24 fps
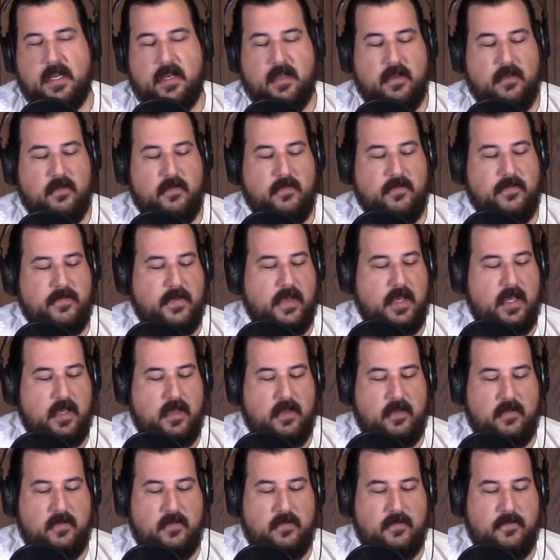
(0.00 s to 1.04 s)

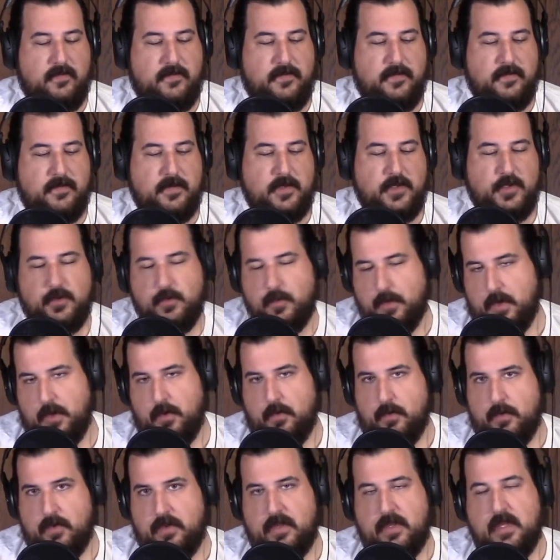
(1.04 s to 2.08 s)
of
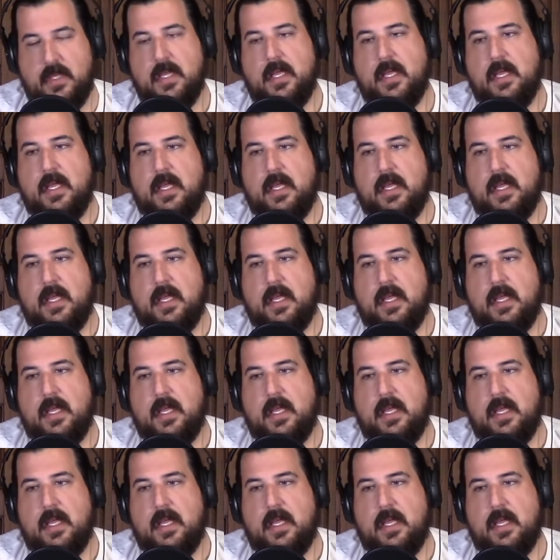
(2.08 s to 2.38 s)
truth,